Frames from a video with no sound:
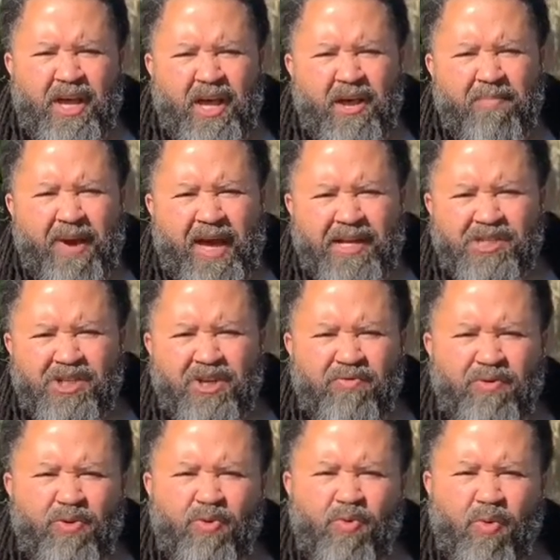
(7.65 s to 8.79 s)
Imagine if
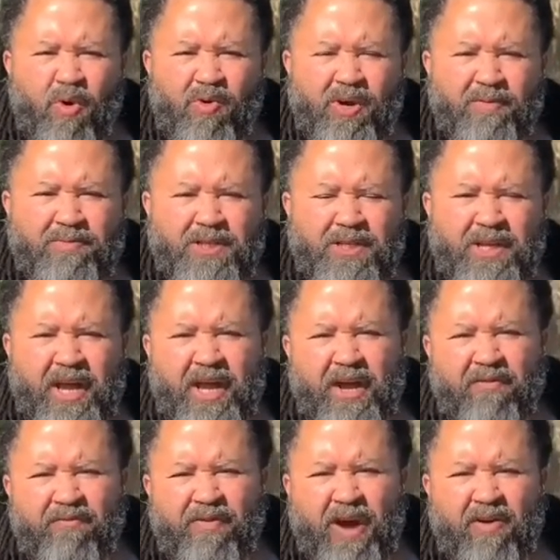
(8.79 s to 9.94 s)
you woke up today
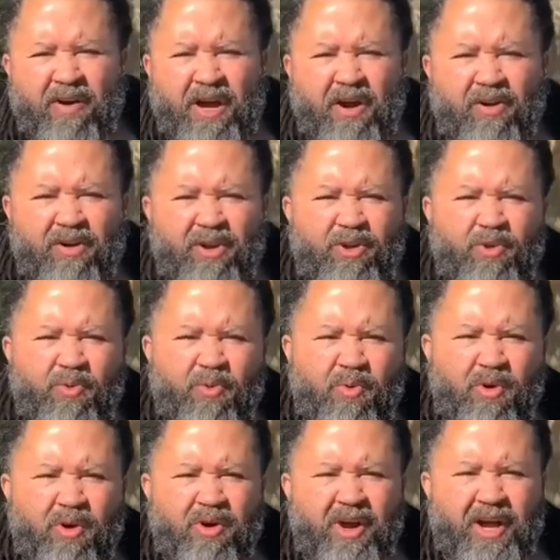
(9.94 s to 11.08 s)
and found out you
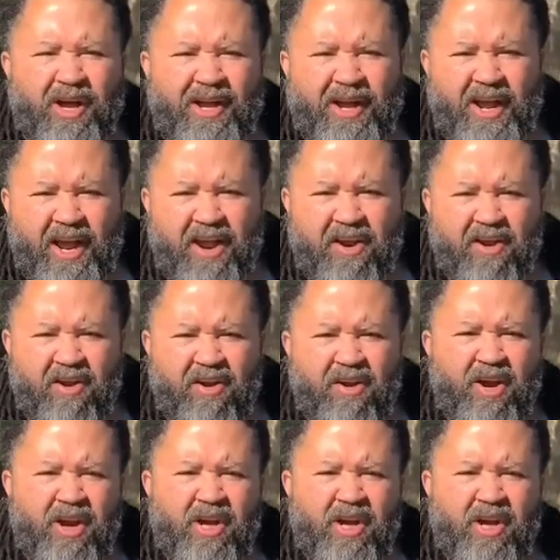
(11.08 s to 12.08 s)
were an heir